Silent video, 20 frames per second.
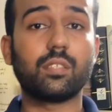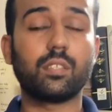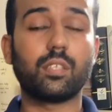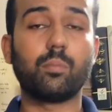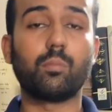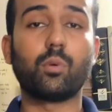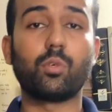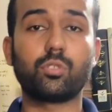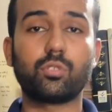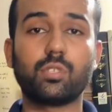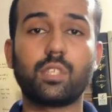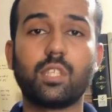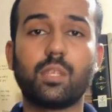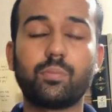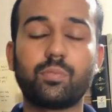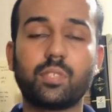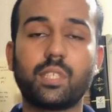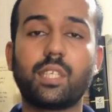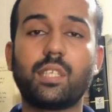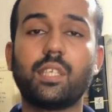emotional
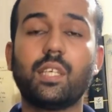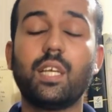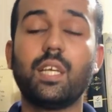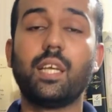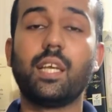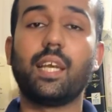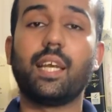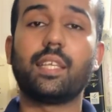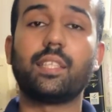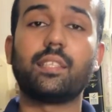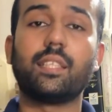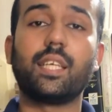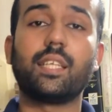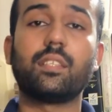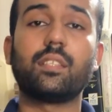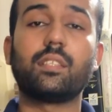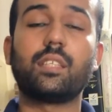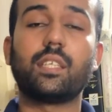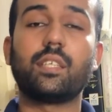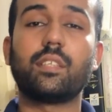upset, and
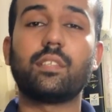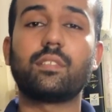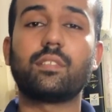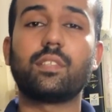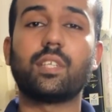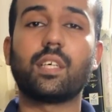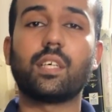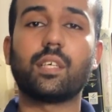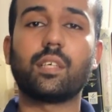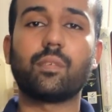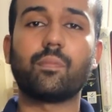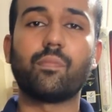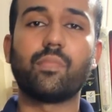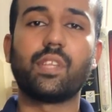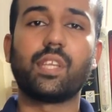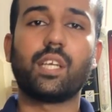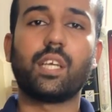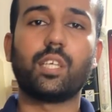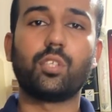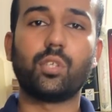then there is the
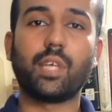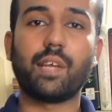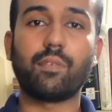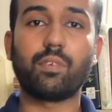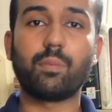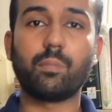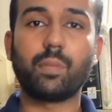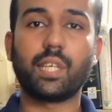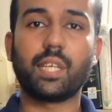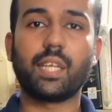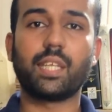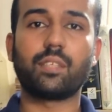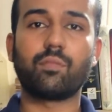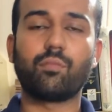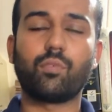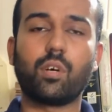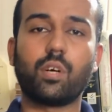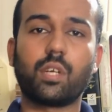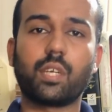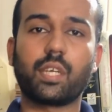heavy meal
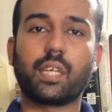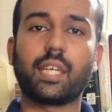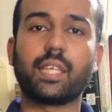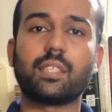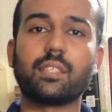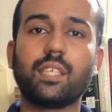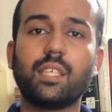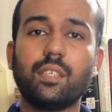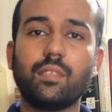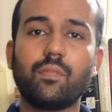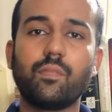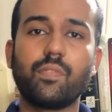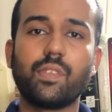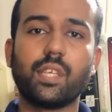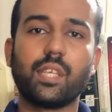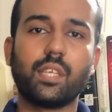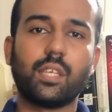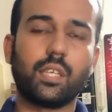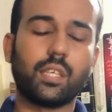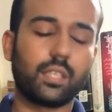and walk against the
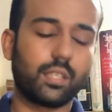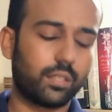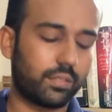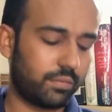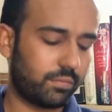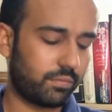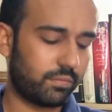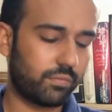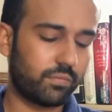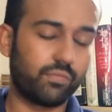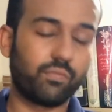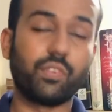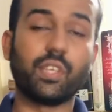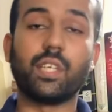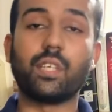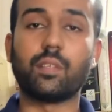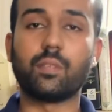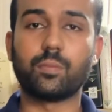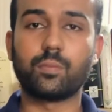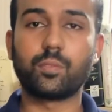
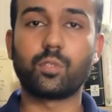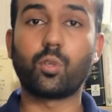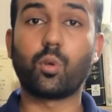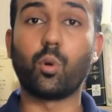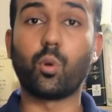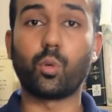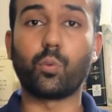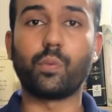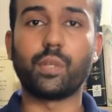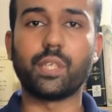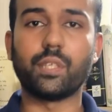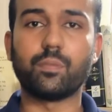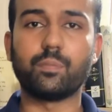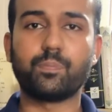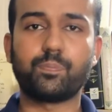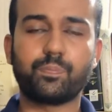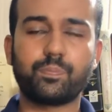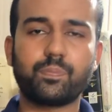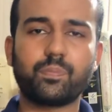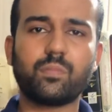wind, cold wind,
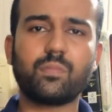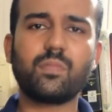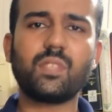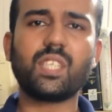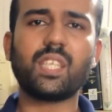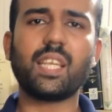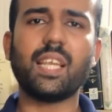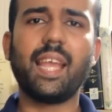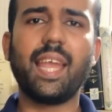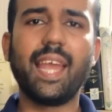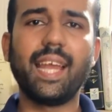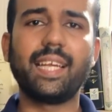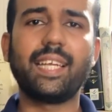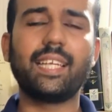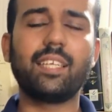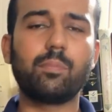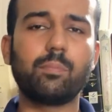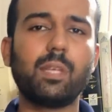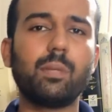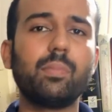and
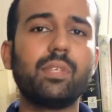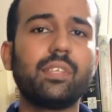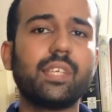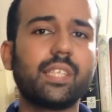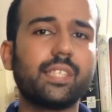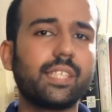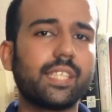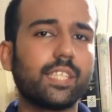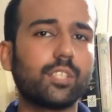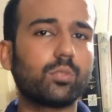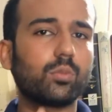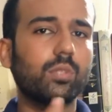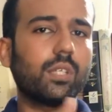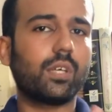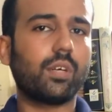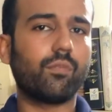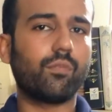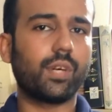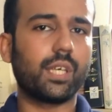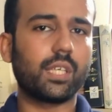it may be radiate to
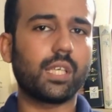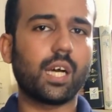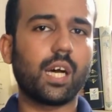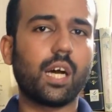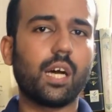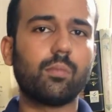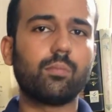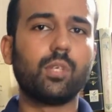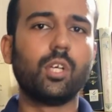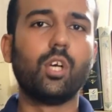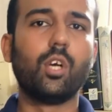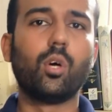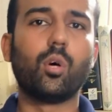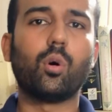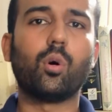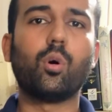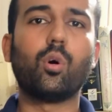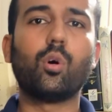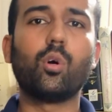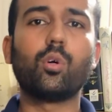the one arm
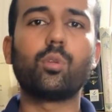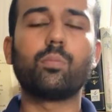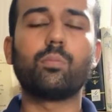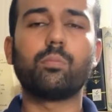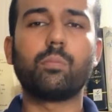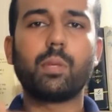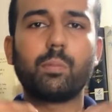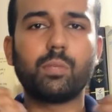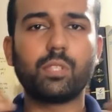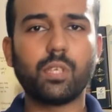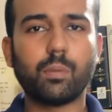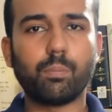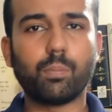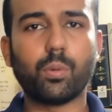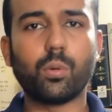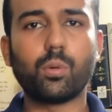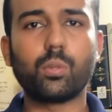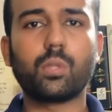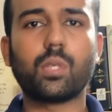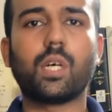or maybe the
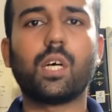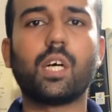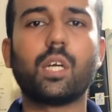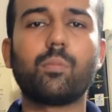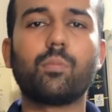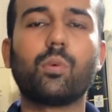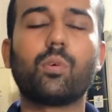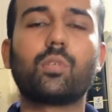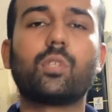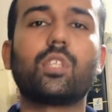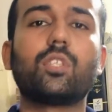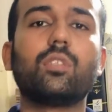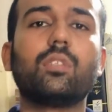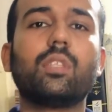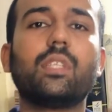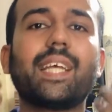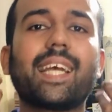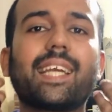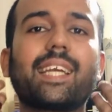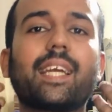both arm or the
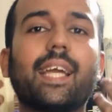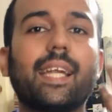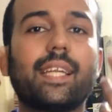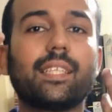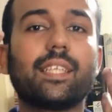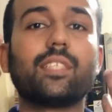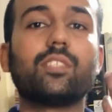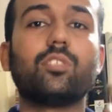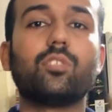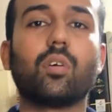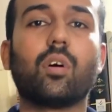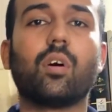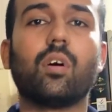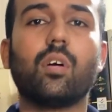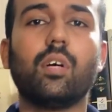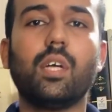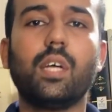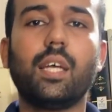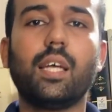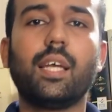neck and the jaw,
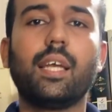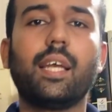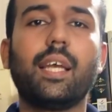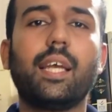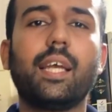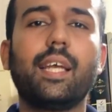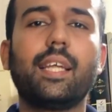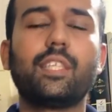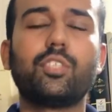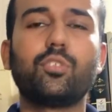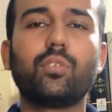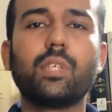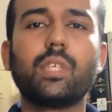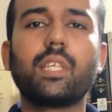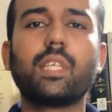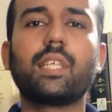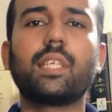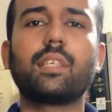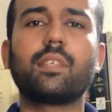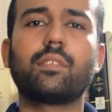and
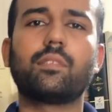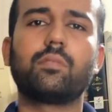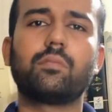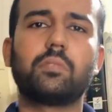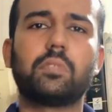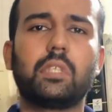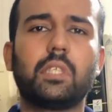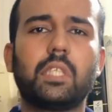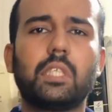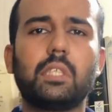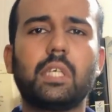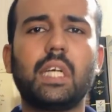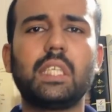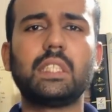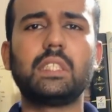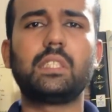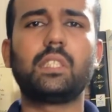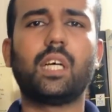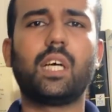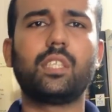usually
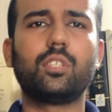undo